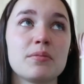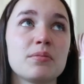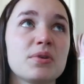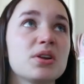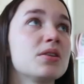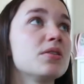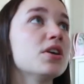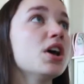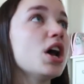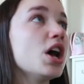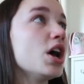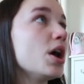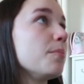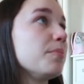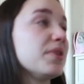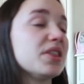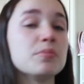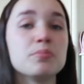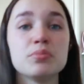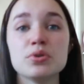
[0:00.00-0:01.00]
I'm going to
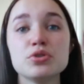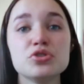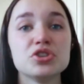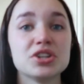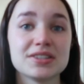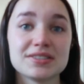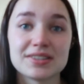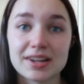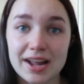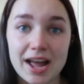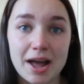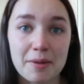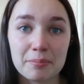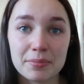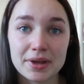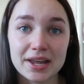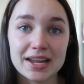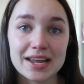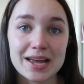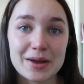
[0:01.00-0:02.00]
be the bougiest I can
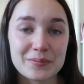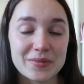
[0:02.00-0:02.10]
be